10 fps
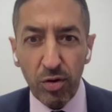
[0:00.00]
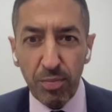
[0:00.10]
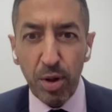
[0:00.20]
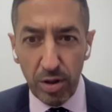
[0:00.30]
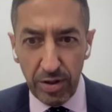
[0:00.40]
role
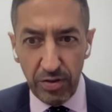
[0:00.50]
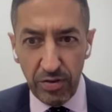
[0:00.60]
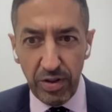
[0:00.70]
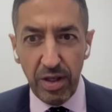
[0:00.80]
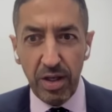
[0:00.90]
of
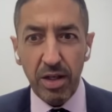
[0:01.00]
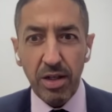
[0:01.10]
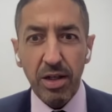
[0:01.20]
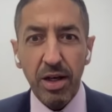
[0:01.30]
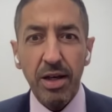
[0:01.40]
politics?
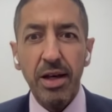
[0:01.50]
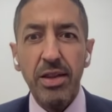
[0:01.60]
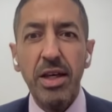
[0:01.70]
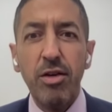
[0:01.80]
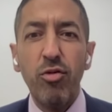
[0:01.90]
And
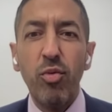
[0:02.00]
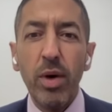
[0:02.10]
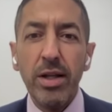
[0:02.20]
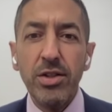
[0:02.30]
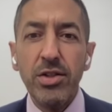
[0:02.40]
I think if
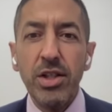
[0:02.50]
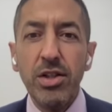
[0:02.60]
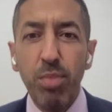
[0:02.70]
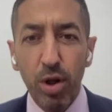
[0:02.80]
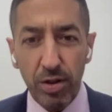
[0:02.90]
one
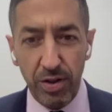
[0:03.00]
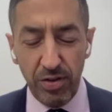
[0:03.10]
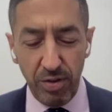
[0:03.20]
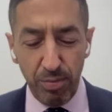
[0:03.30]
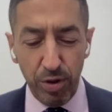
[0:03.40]
sees
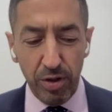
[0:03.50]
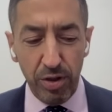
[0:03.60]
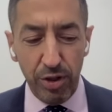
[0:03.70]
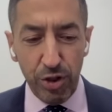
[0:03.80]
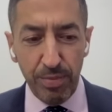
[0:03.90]
politics and
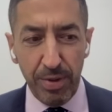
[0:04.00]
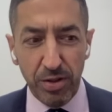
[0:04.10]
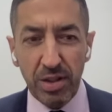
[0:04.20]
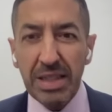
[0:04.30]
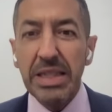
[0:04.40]
political leadership
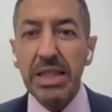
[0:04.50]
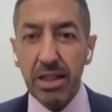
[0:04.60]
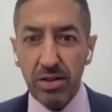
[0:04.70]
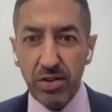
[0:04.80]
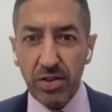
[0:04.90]
as
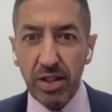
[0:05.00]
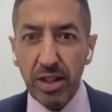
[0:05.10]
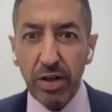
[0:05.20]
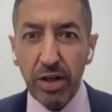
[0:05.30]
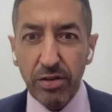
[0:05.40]
leading us
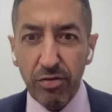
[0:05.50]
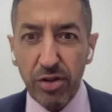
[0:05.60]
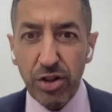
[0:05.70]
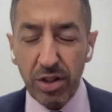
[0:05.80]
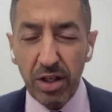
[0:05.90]
and giving us a
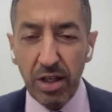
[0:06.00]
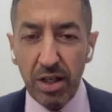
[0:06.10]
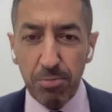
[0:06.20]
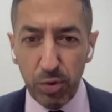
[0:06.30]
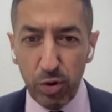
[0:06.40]
vision
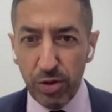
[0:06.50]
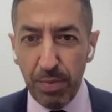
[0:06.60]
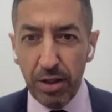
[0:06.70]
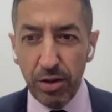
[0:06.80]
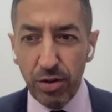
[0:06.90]
to
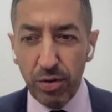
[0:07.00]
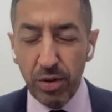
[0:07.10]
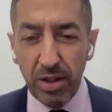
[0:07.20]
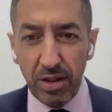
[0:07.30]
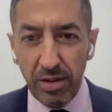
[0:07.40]
aspire
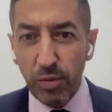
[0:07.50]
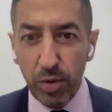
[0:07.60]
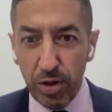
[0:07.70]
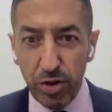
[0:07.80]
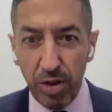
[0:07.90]
to,
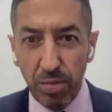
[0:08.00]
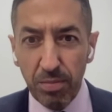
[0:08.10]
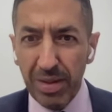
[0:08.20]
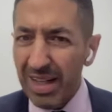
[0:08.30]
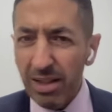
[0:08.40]
then we're in
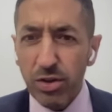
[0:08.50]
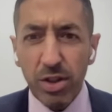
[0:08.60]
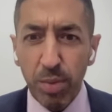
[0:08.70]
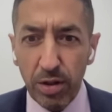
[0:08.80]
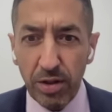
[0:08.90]
trouble. But I
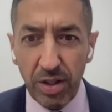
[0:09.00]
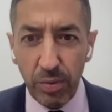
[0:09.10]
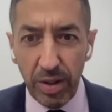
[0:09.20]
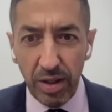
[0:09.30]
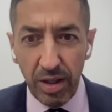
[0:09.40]
don't see
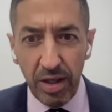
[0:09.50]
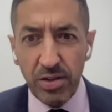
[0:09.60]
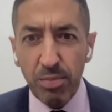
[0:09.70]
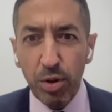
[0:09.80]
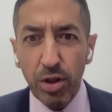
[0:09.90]
politics that way.
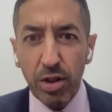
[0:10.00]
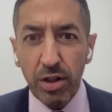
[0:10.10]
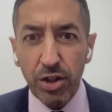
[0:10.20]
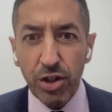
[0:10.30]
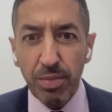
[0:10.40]
I see
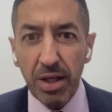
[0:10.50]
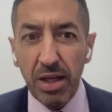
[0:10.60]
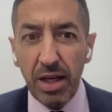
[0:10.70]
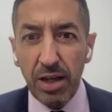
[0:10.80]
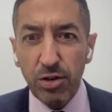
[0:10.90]
political leadership
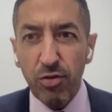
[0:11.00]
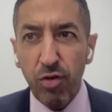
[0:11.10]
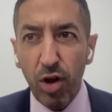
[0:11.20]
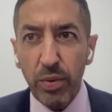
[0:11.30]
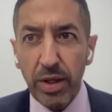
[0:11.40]
as
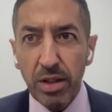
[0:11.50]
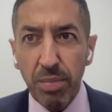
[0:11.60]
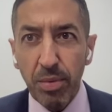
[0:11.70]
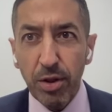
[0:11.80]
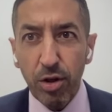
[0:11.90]

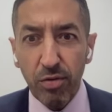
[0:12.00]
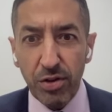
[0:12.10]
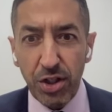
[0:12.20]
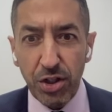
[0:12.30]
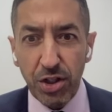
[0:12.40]
following the public
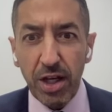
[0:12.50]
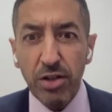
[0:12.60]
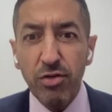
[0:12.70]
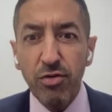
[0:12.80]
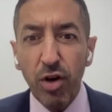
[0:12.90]
conversation,
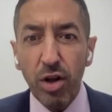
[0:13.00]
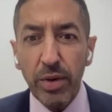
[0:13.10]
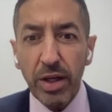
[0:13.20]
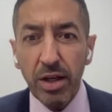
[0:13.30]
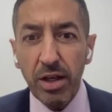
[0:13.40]
as
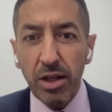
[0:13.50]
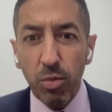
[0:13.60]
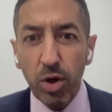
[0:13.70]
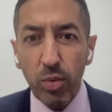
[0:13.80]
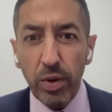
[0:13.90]
following
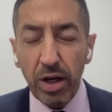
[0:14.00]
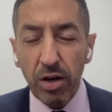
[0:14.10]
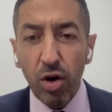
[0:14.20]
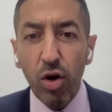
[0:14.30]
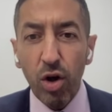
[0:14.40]
where we
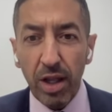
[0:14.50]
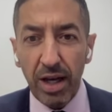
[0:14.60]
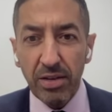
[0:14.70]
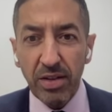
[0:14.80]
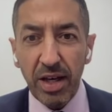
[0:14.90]
are all
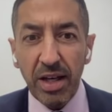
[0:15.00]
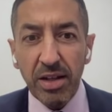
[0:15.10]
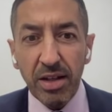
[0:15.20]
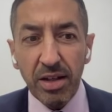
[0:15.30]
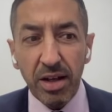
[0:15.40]
at.
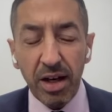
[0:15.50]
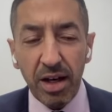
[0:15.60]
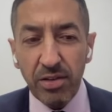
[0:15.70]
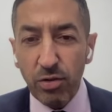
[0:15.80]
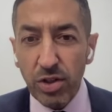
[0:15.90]
And
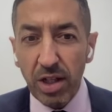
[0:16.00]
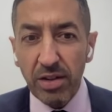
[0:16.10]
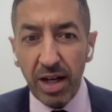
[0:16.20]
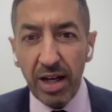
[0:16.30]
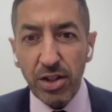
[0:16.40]
as a
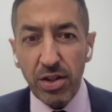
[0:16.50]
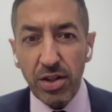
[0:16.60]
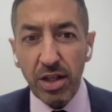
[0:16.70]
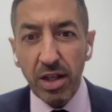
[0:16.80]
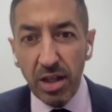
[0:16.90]
result, I
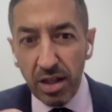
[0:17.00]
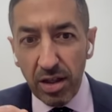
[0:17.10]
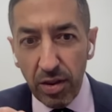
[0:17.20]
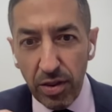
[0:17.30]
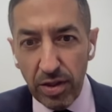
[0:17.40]
actually think
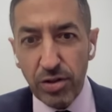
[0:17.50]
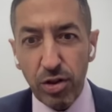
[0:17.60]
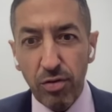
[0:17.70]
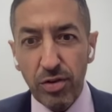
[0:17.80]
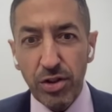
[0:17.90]

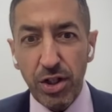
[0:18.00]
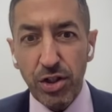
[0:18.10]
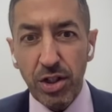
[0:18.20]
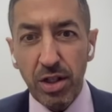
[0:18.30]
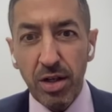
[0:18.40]
this
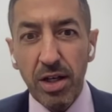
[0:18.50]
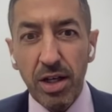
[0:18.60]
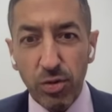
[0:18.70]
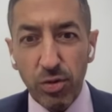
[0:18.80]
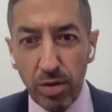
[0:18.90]
conversation
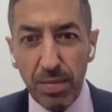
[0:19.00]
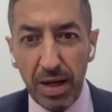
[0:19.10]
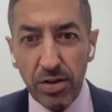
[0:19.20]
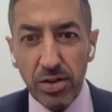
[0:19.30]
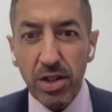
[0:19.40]
is what
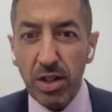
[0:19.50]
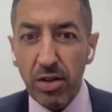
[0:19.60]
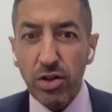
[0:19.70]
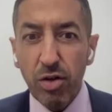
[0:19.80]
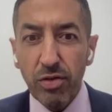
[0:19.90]
matters. I
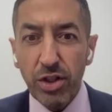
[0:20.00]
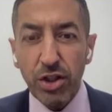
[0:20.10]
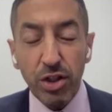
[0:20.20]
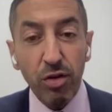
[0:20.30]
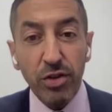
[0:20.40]
think this
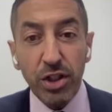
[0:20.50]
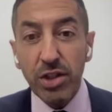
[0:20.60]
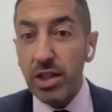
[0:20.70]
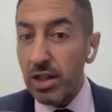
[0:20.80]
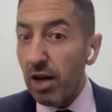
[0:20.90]
conversation, the
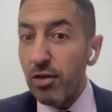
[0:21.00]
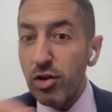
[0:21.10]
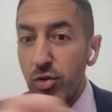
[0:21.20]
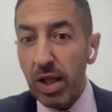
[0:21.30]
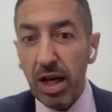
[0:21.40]
conversation that
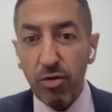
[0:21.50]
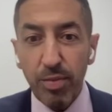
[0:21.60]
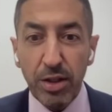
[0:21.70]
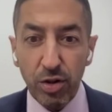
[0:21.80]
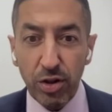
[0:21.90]
others will
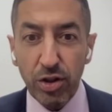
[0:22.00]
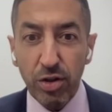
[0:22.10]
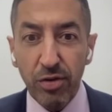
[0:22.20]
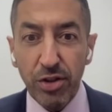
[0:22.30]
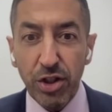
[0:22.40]
have based on
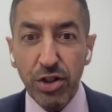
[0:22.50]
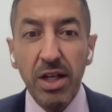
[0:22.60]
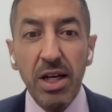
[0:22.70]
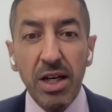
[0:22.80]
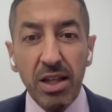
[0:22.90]
this
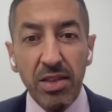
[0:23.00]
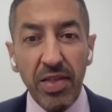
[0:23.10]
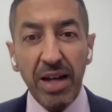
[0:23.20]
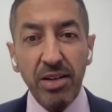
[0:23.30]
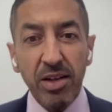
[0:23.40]
conversation,
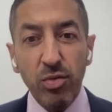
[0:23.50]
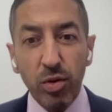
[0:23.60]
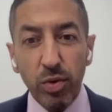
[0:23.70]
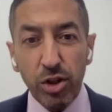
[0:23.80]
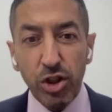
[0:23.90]
that
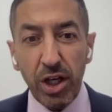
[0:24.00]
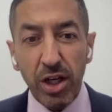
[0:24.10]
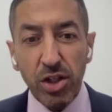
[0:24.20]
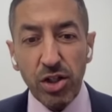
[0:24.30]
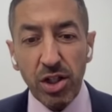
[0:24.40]
is what will
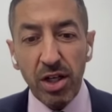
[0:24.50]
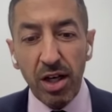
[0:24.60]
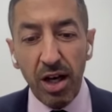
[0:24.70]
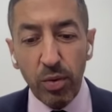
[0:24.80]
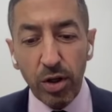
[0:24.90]
change
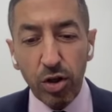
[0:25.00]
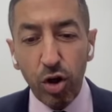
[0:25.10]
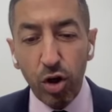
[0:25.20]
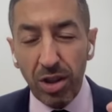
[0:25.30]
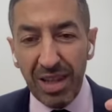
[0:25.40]

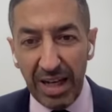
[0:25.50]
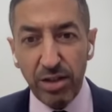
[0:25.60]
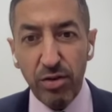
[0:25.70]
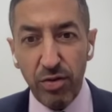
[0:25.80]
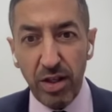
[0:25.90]
our
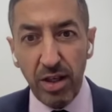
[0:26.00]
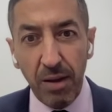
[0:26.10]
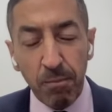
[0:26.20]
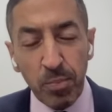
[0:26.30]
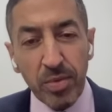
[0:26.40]
collective
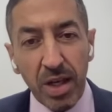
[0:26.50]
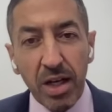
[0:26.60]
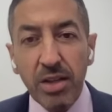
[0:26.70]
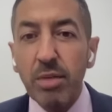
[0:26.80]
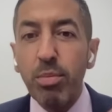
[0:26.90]
thinking.
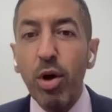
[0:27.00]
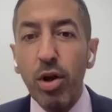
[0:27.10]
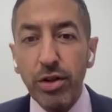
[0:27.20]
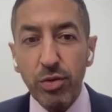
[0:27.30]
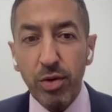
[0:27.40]
And I think
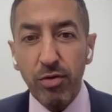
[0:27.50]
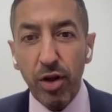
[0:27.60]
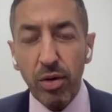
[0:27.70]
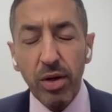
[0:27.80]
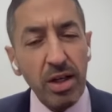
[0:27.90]
politics will
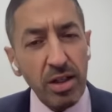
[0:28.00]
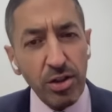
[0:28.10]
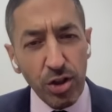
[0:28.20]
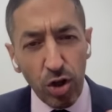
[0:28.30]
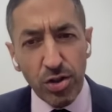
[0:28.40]
follow.
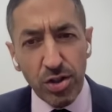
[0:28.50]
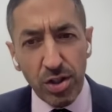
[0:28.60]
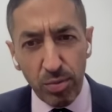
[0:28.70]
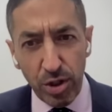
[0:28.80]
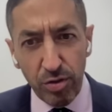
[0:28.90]
There's a
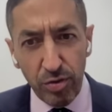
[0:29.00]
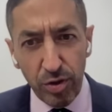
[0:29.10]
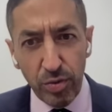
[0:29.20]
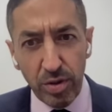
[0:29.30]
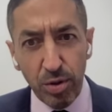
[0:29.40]
concept which I
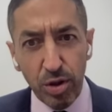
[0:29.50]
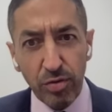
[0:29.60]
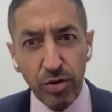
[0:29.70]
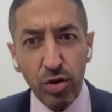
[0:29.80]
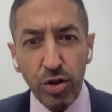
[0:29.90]
refer to in the
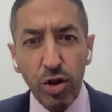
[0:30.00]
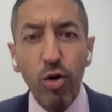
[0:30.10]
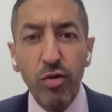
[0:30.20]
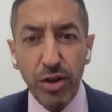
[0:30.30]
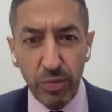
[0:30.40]
book called the
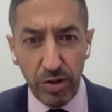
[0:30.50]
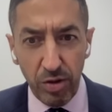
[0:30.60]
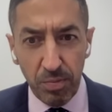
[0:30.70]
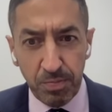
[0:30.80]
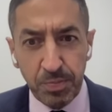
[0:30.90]
Overton
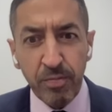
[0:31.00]
window.